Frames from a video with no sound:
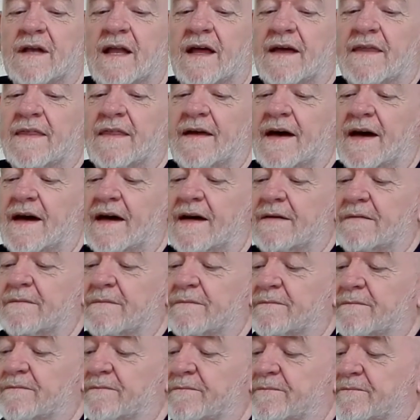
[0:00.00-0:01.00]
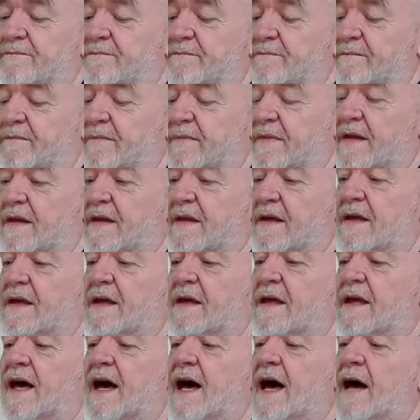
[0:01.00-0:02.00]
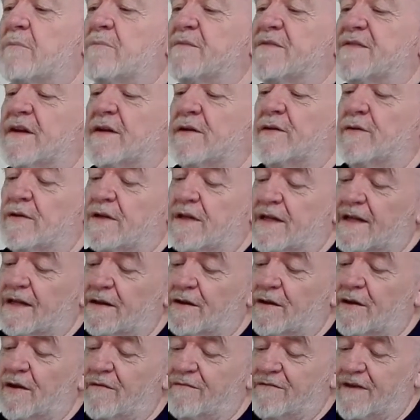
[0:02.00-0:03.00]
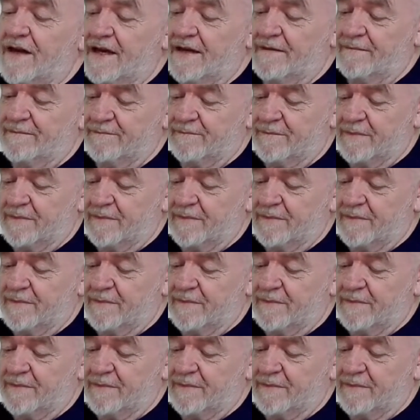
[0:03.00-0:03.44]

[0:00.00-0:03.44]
like that. Absolutely love it.